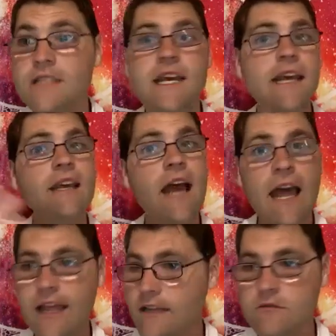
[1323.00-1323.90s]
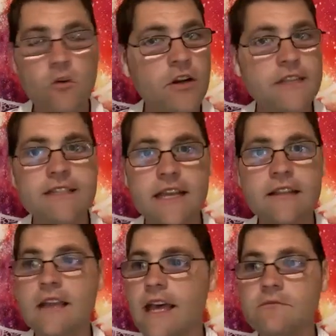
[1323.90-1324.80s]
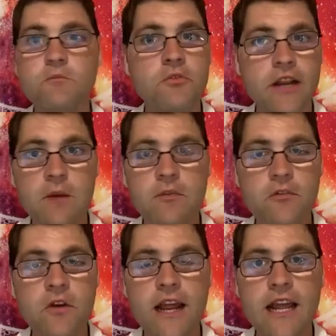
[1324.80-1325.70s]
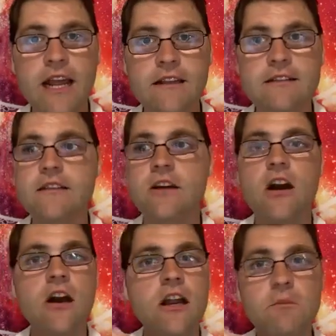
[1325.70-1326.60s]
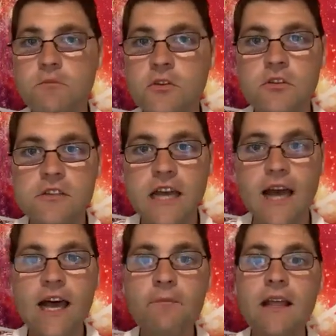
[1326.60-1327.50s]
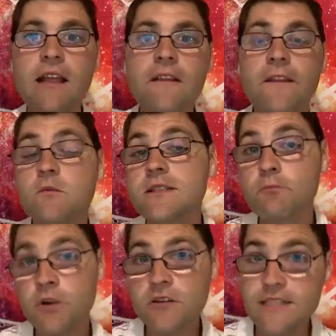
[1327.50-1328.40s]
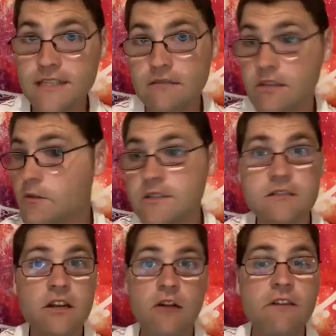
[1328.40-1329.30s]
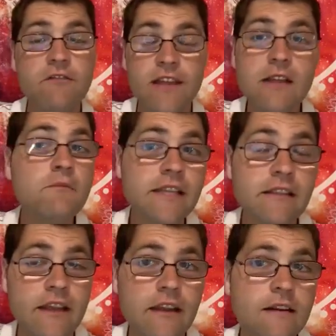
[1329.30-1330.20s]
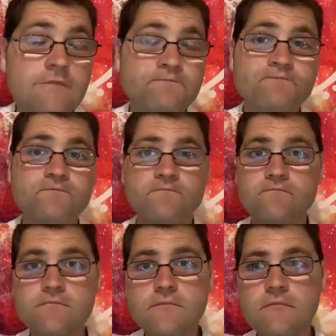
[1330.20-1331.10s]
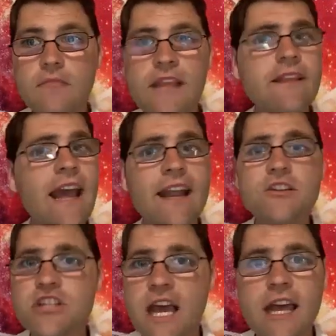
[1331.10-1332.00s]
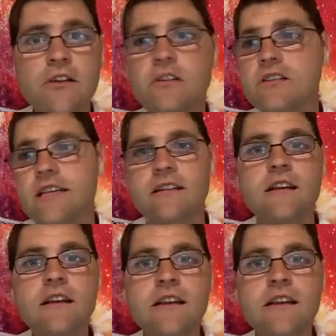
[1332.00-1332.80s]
one day. I had already said that prayer before I got into the car, pulled up. There was a person, there was, you know, a family there, and they had a child. And,